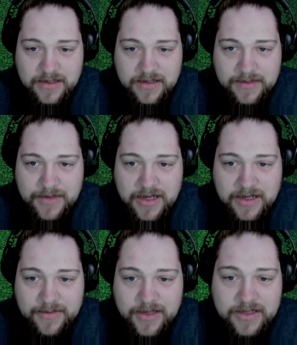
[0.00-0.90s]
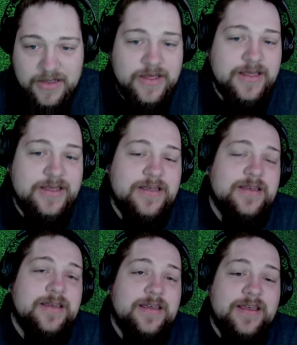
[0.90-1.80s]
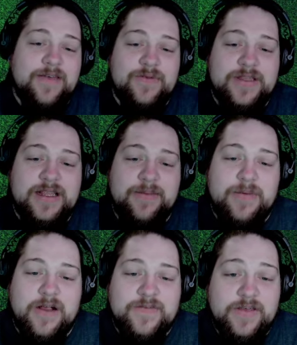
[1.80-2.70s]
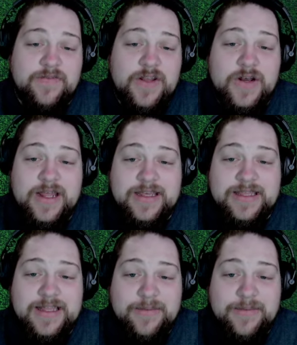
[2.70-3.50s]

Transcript: Come on, come on. Look, even with the Gleam Harvester. If you don't know how to get the Gleam